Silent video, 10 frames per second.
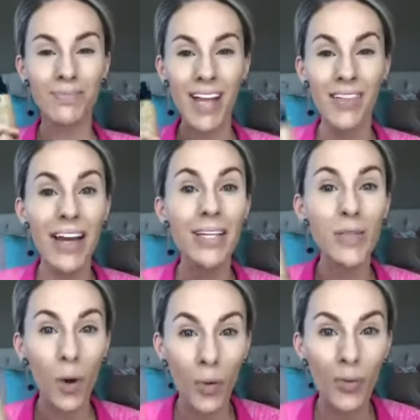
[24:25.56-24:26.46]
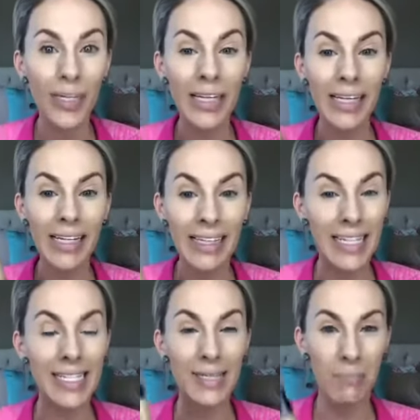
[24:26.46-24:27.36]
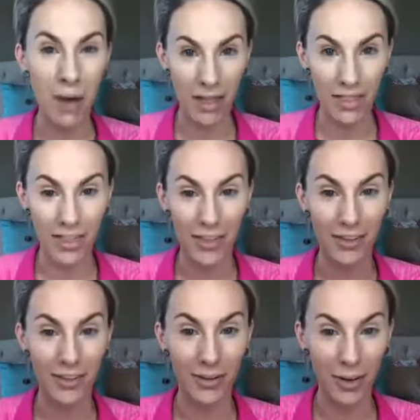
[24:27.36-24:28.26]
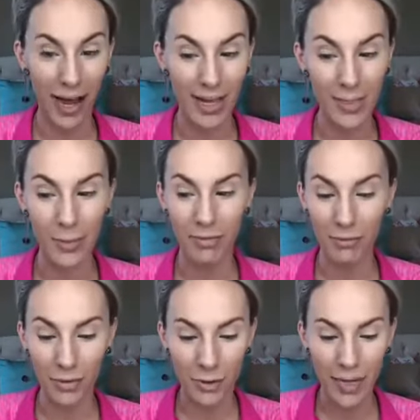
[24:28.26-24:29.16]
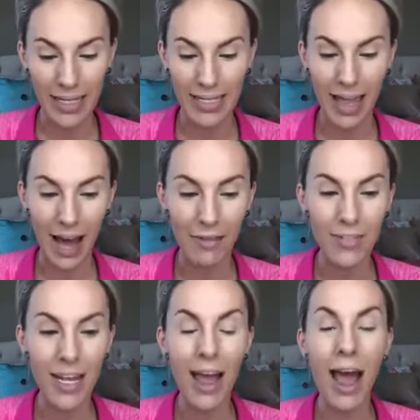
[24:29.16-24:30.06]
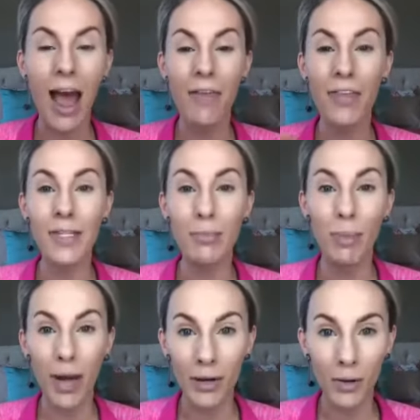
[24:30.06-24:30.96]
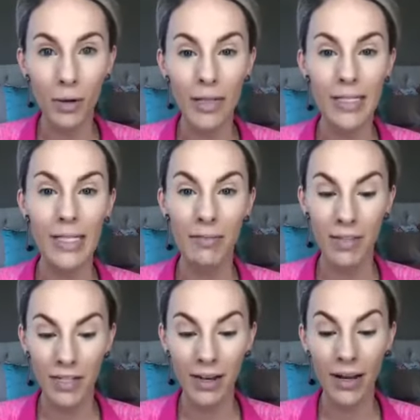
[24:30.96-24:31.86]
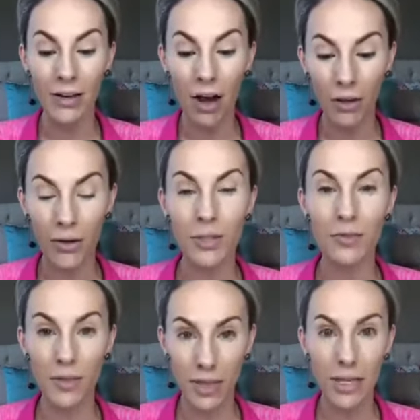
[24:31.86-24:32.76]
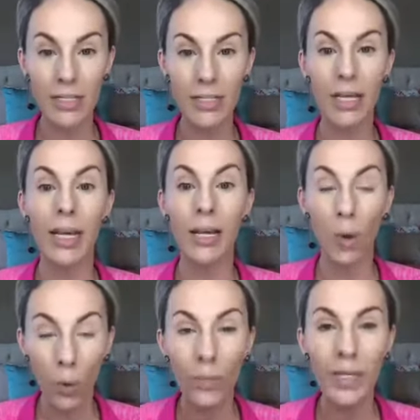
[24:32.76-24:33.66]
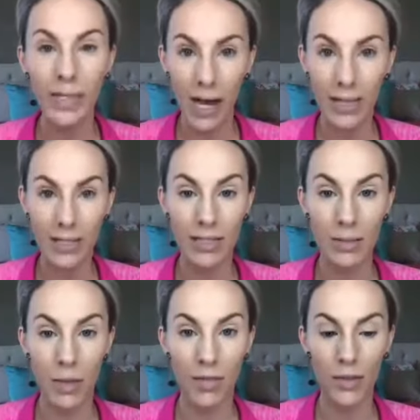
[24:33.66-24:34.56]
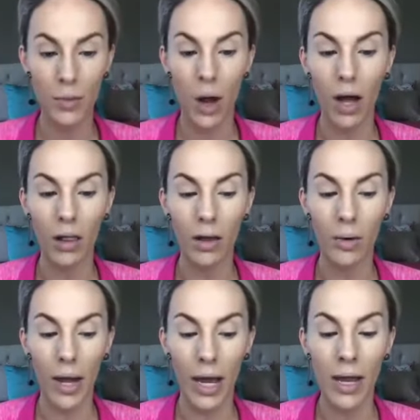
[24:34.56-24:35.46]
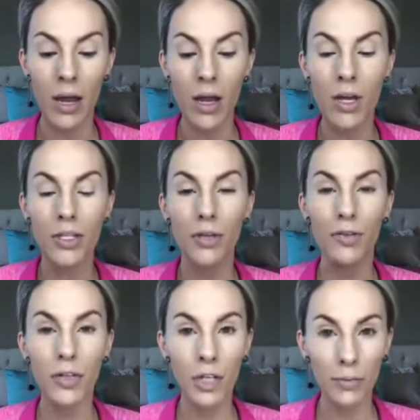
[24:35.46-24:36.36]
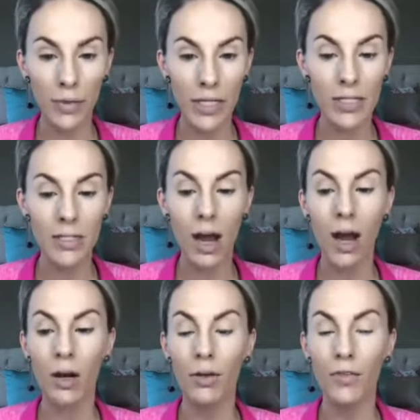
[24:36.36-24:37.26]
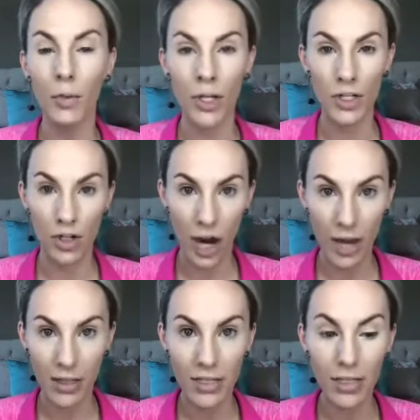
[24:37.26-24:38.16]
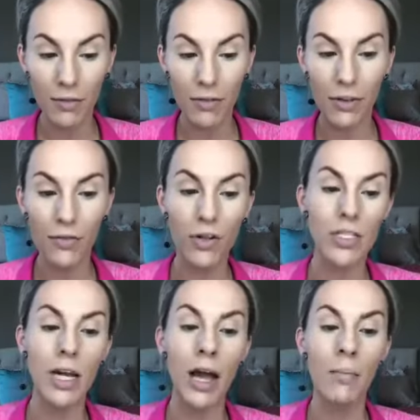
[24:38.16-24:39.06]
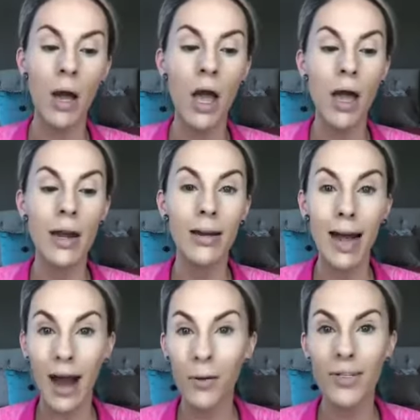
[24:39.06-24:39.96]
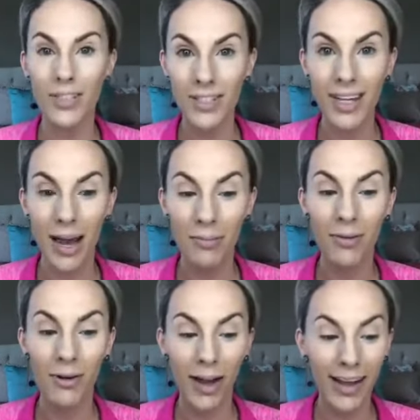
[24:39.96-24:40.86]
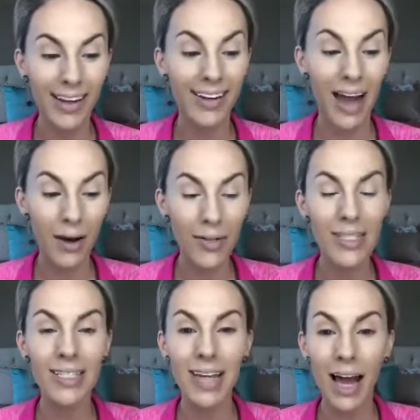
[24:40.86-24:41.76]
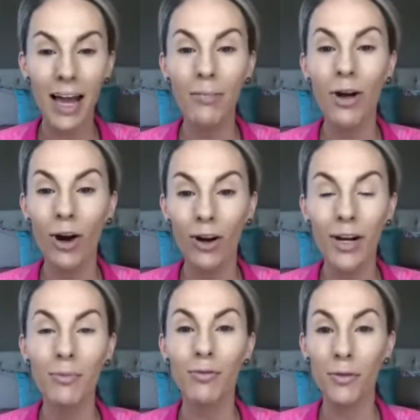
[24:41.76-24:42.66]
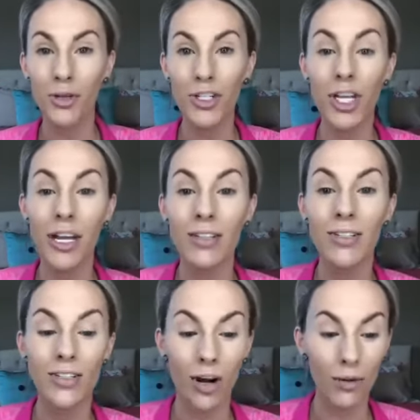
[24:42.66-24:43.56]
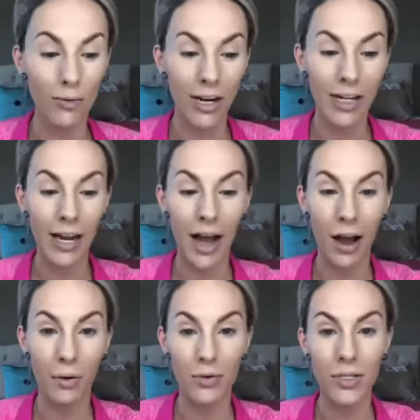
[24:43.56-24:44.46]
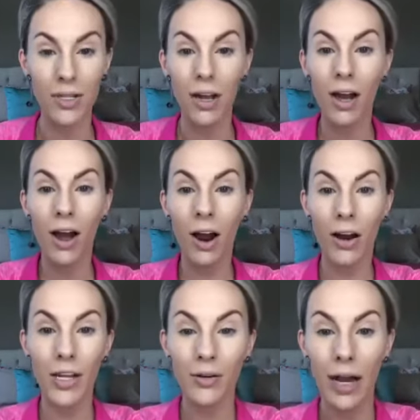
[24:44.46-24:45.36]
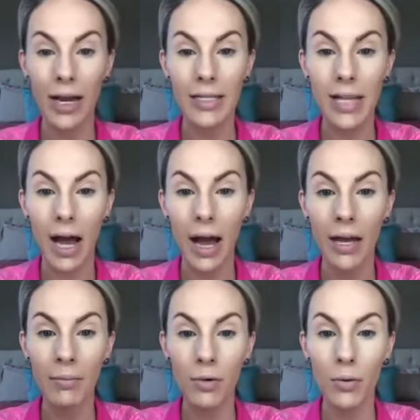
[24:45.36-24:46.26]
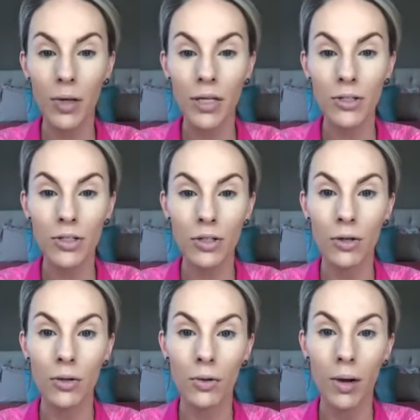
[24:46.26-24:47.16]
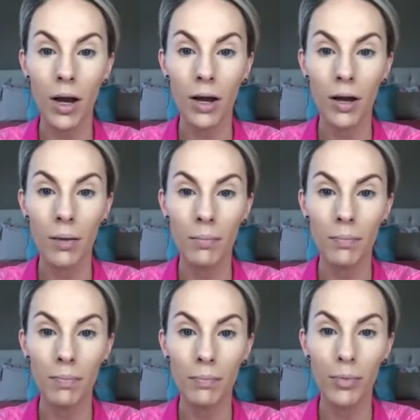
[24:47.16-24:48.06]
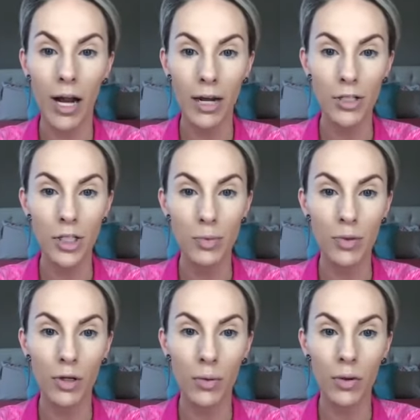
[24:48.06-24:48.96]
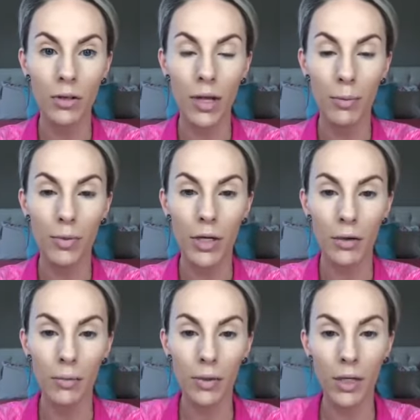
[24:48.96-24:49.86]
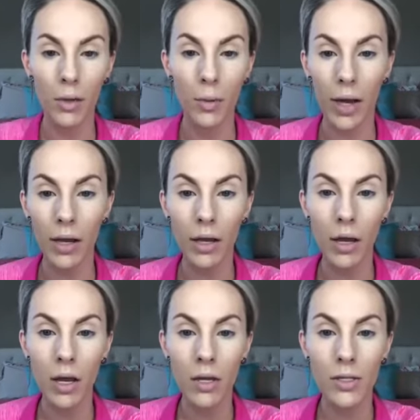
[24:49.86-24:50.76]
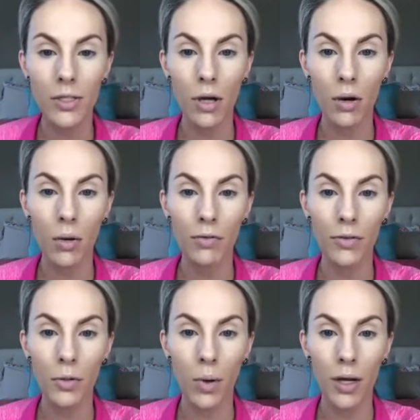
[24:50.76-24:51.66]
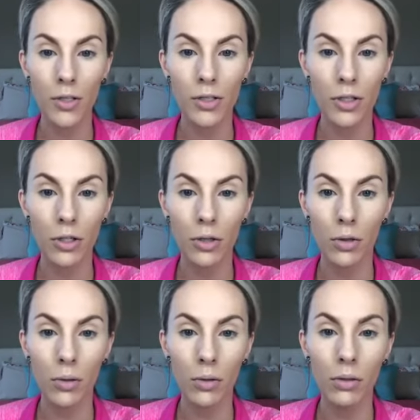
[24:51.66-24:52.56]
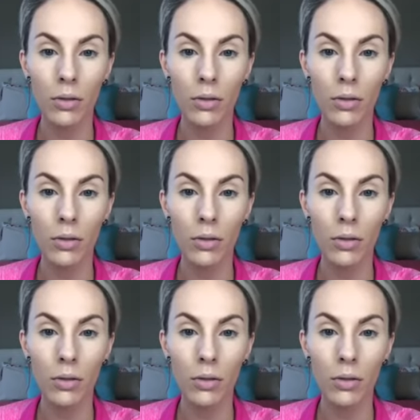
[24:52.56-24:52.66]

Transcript: That is only this month, okay? So we have a few weeks left, and this bundle that's $79 for this, it only lasts this month as well, okay? So if you need a restock or if you want to try this stuff for the first time, now is the time, okay? Now is the time, and hurry before shades start running out. All right, you guys, I am going to put Ashley's Beauty World up here really quick. So if you want to,